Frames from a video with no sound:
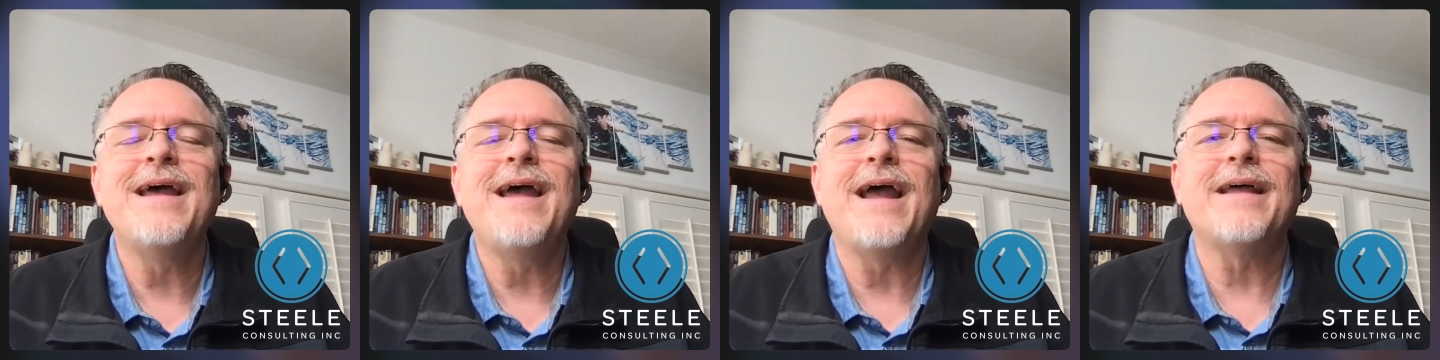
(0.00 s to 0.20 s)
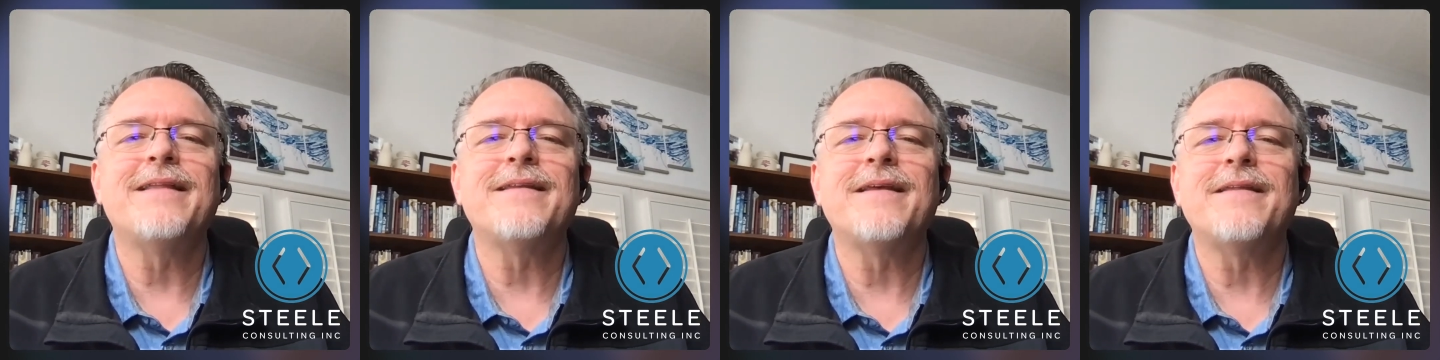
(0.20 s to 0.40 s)

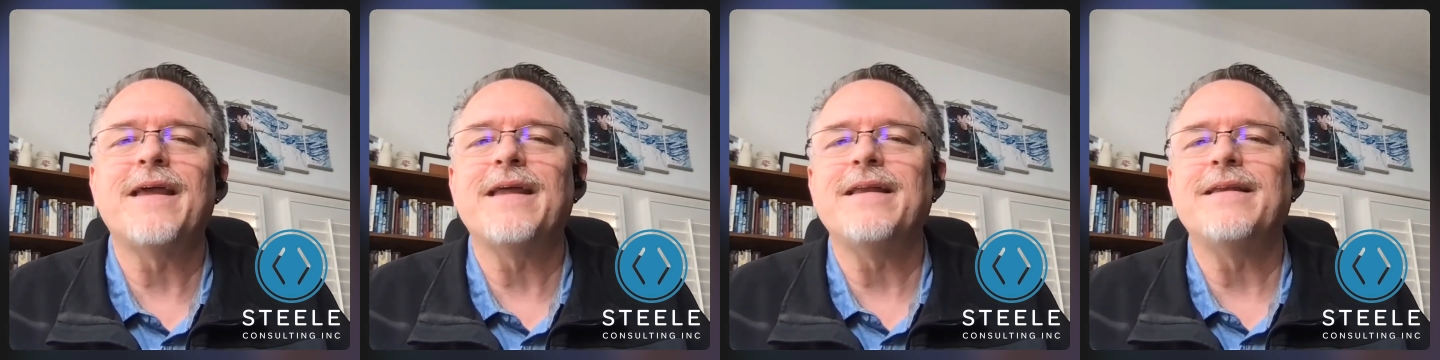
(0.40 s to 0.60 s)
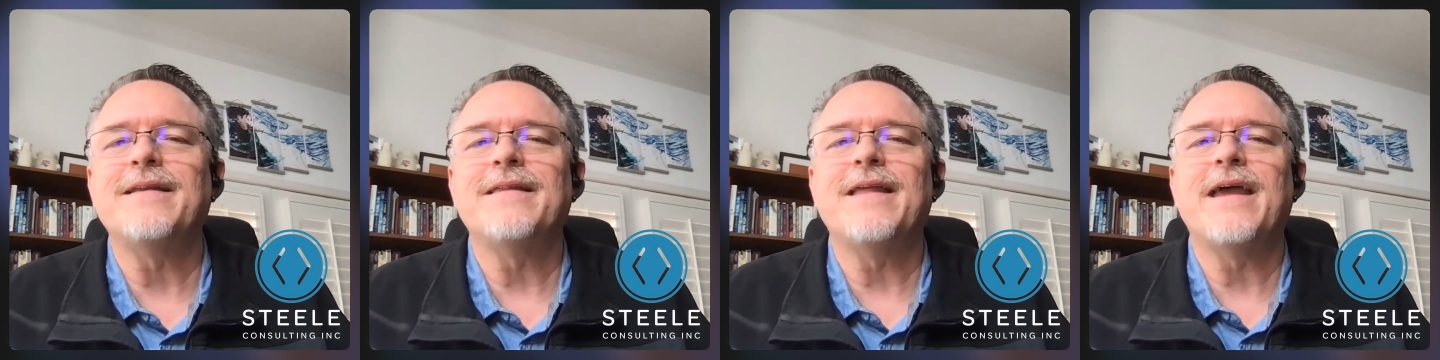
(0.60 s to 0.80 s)
and then
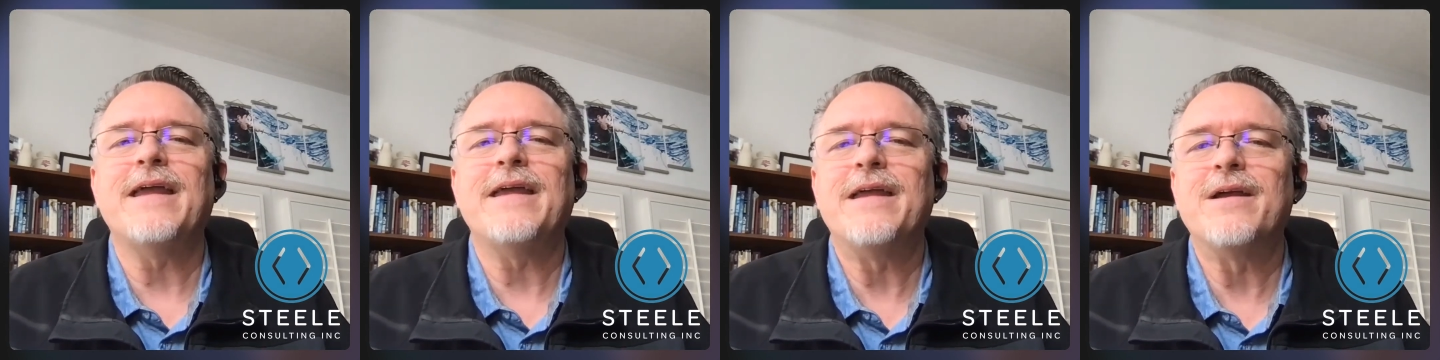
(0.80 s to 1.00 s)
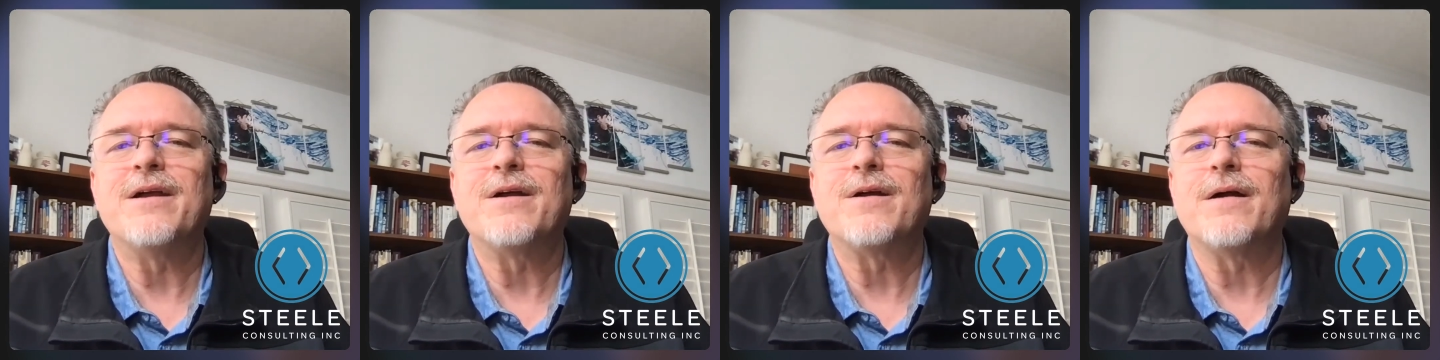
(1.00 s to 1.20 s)
they
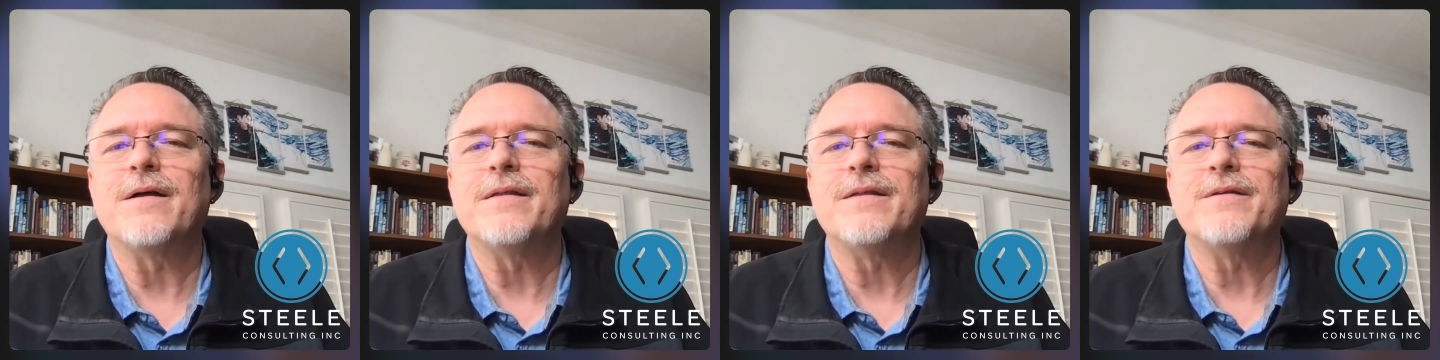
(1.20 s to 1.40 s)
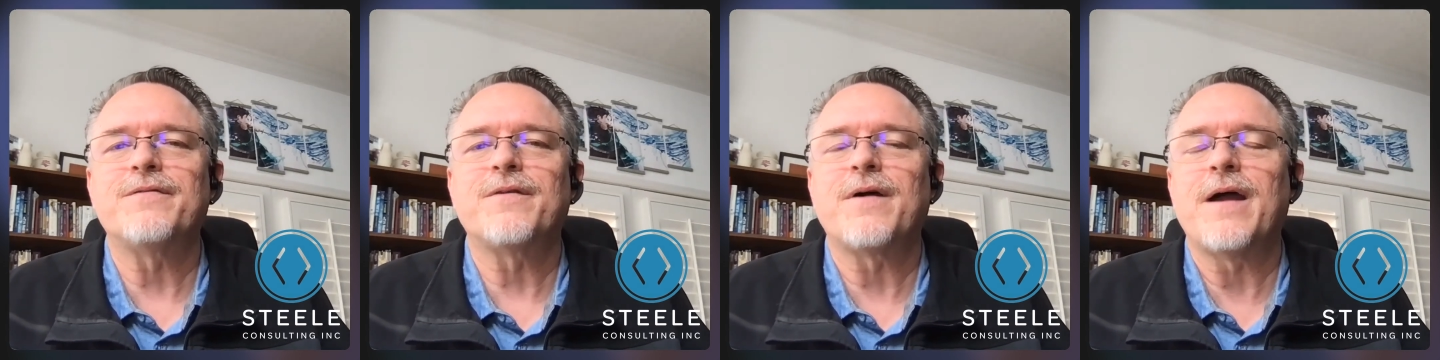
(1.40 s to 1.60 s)
hear
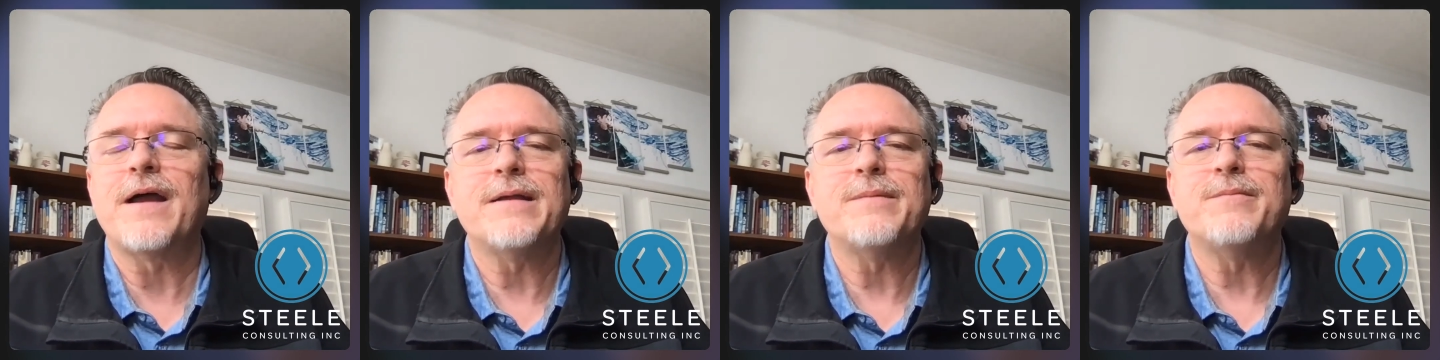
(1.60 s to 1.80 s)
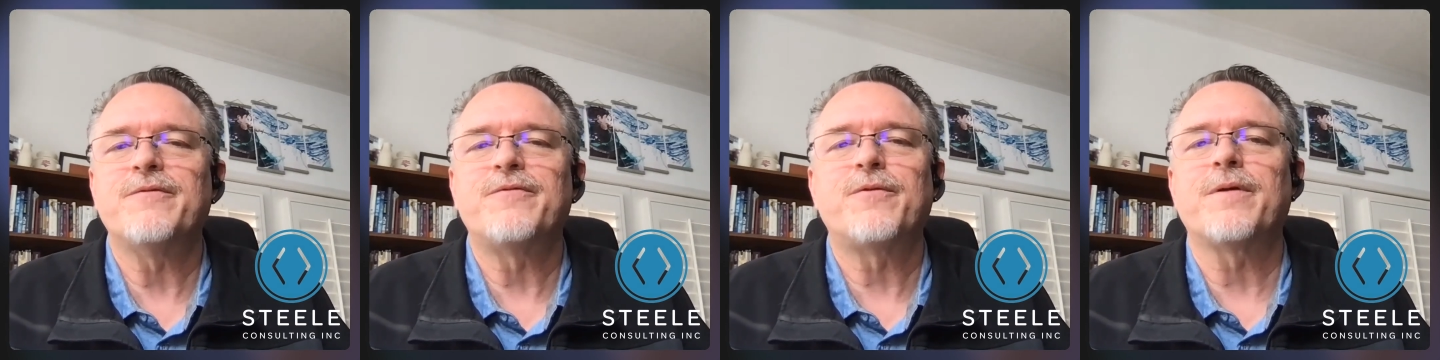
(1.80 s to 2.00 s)
on the
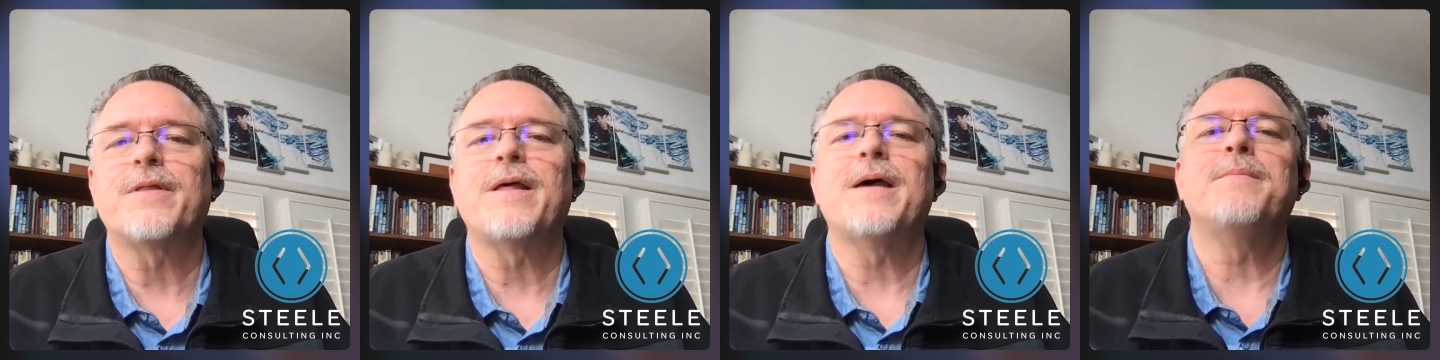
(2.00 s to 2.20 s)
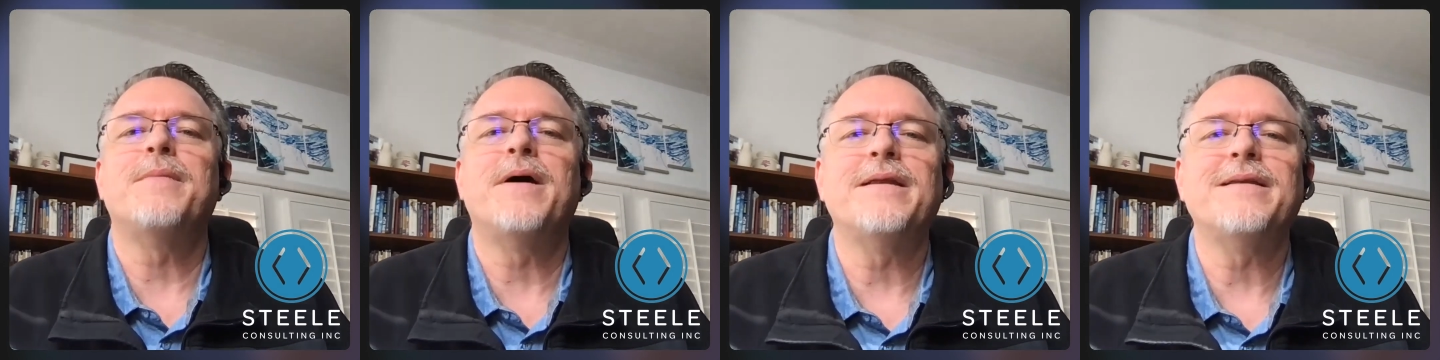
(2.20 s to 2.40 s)
Friday before
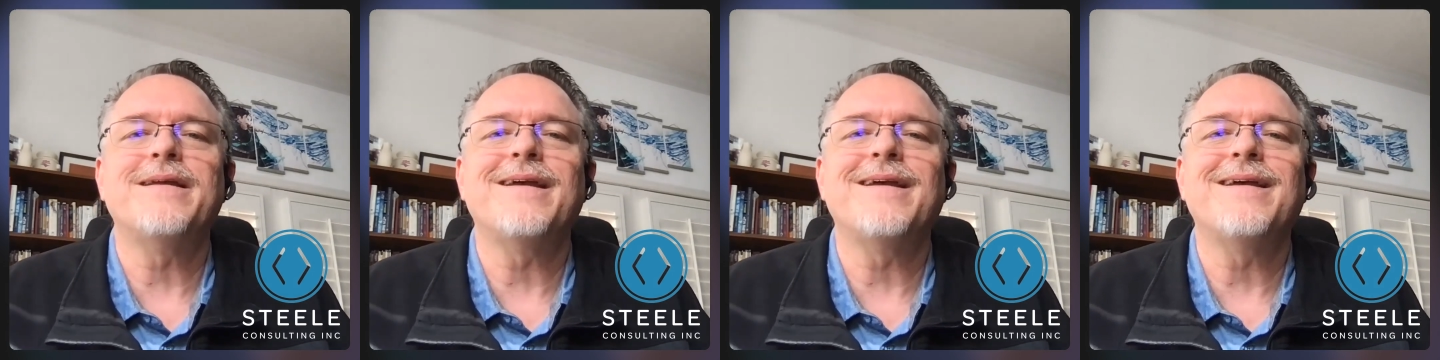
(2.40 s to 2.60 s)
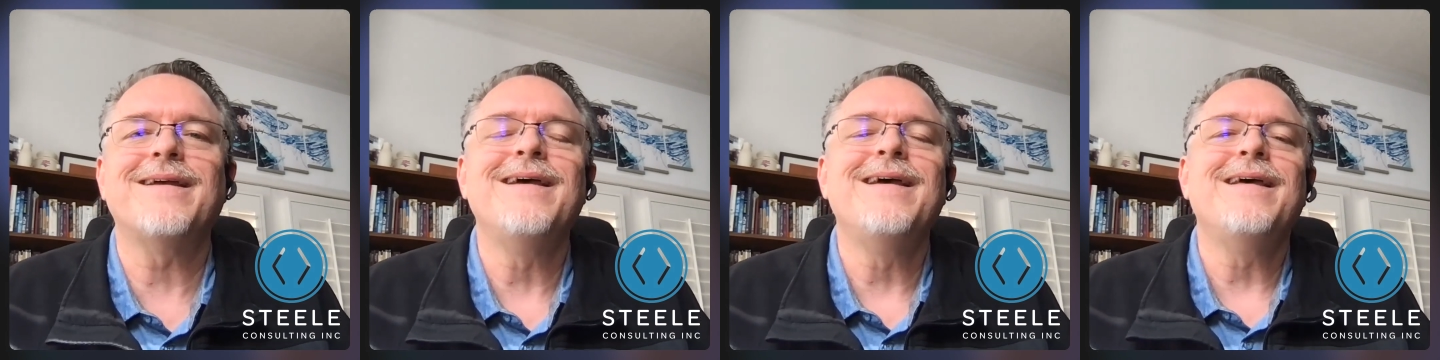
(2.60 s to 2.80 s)
that
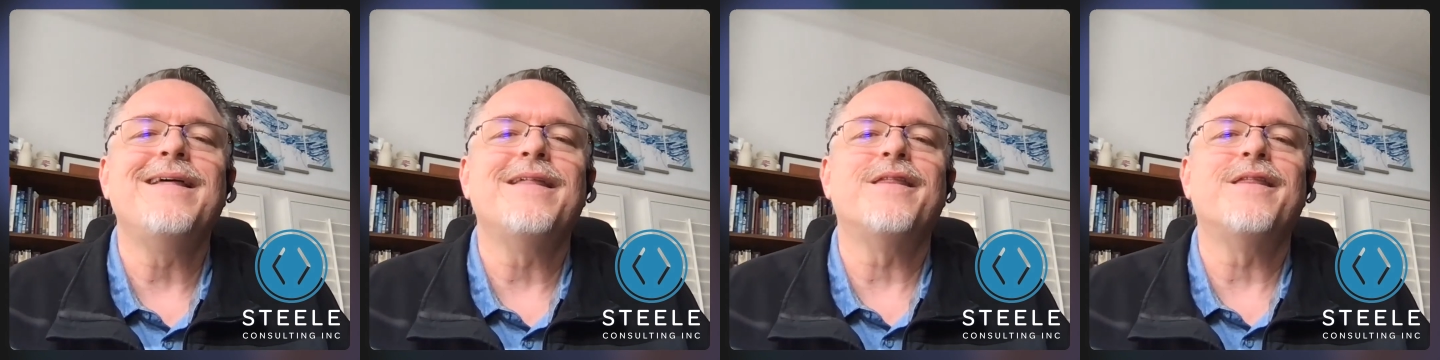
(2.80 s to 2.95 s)
Monday